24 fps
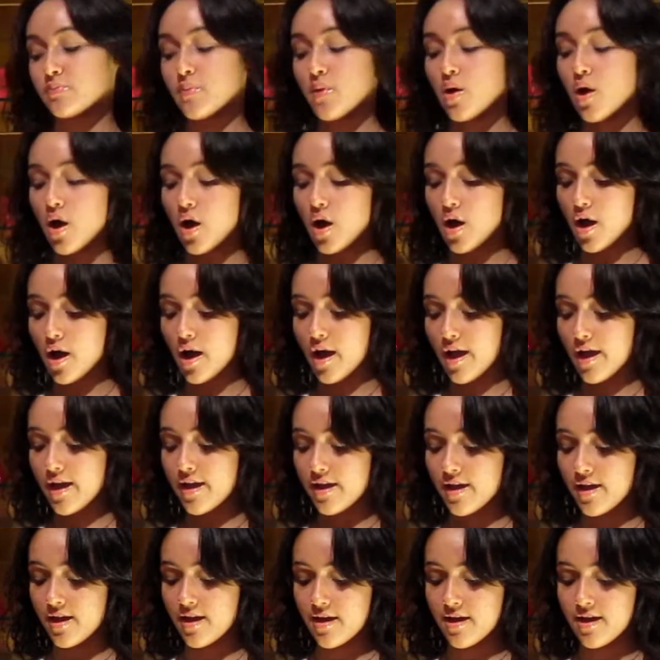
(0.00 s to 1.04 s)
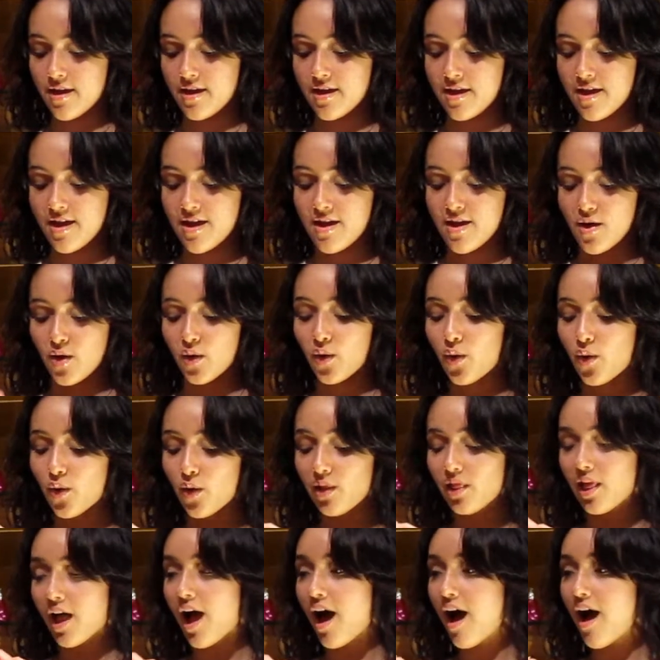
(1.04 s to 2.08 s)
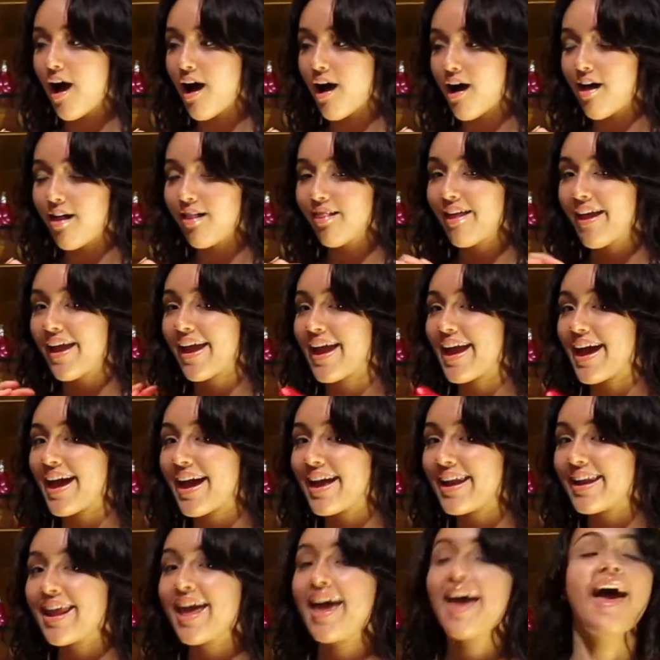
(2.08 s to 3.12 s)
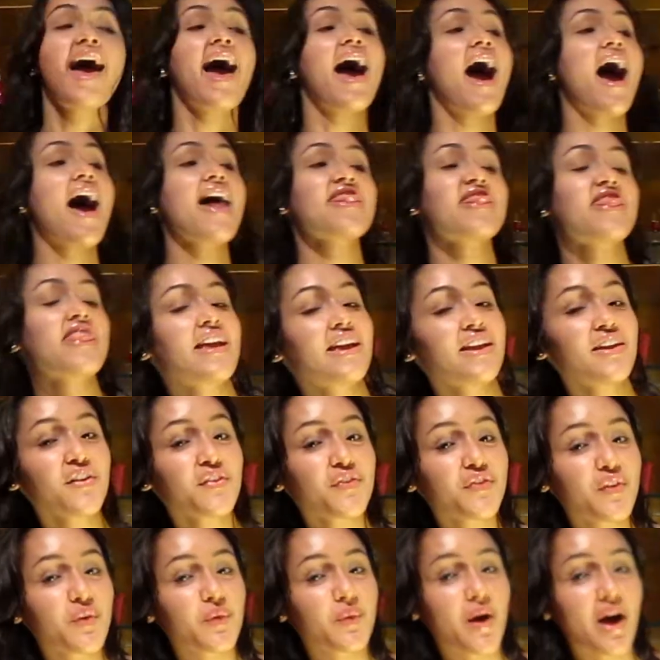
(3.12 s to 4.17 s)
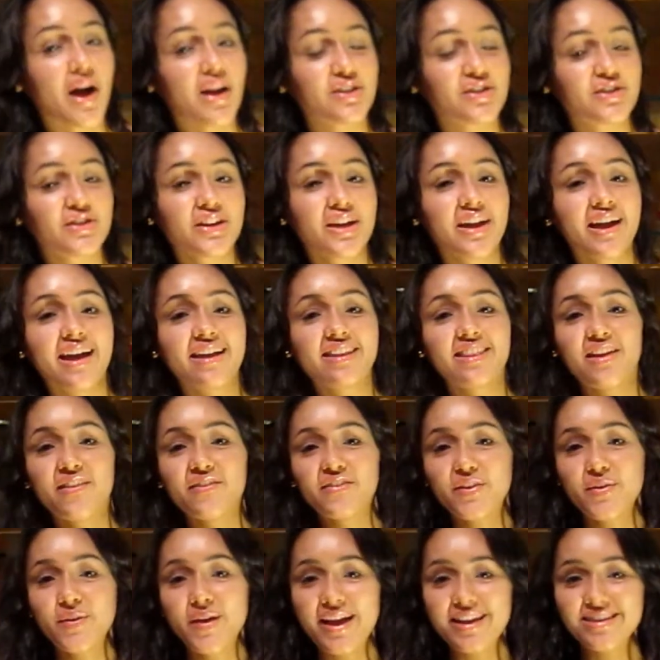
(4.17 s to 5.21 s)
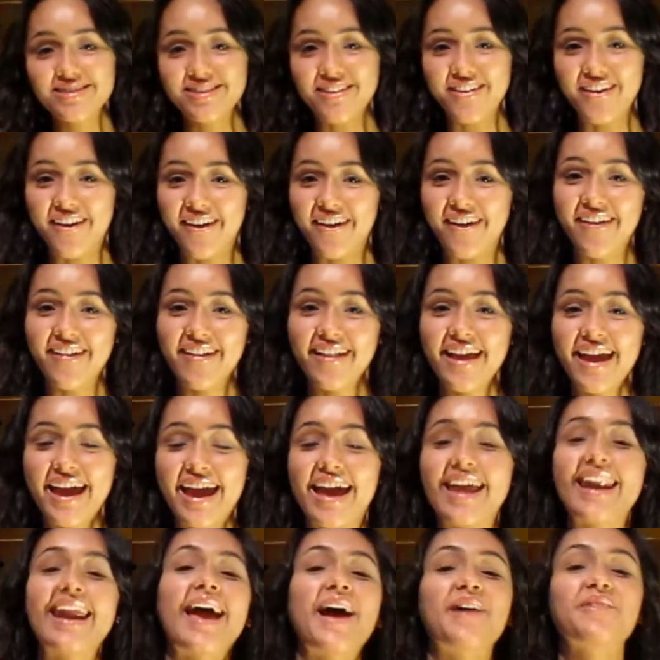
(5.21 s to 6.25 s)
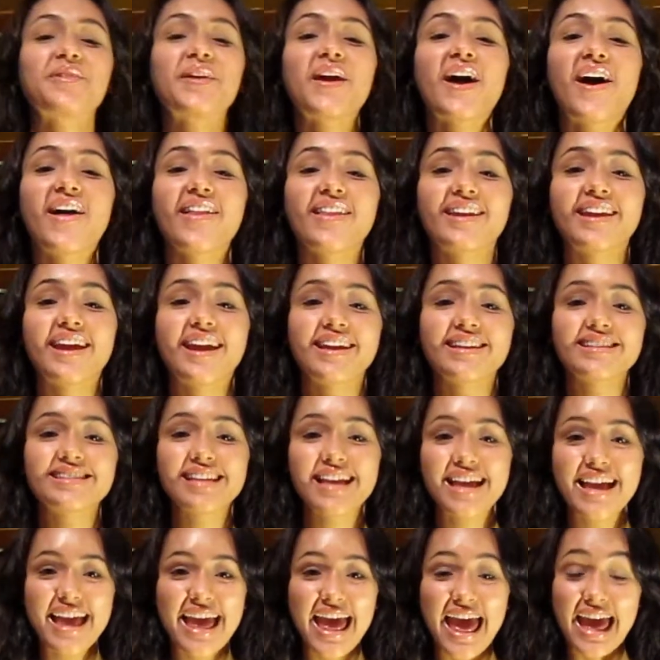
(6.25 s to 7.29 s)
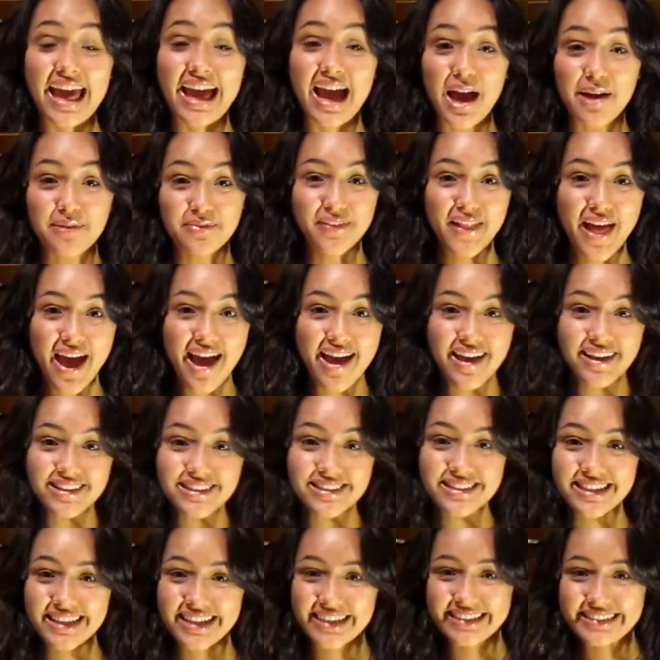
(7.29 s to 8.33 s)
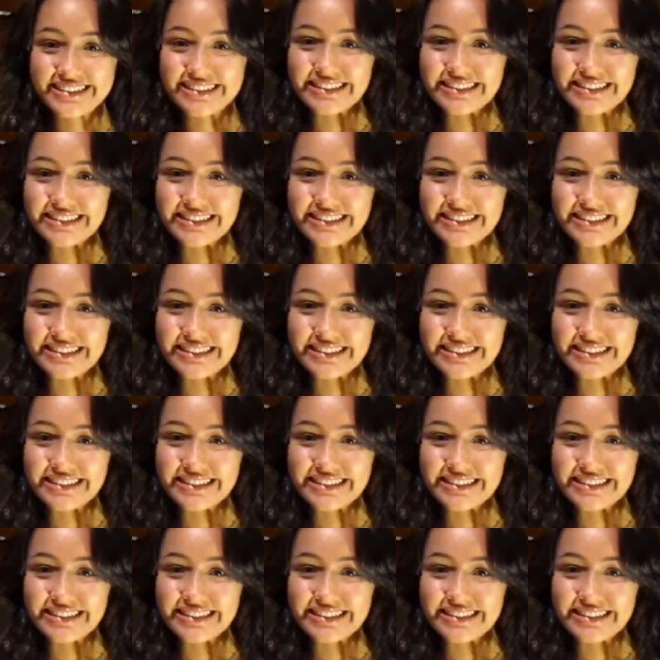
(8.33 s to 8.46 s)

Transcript: my whole haul and thank you for watching. I love you guys all and happy holidays. God bless.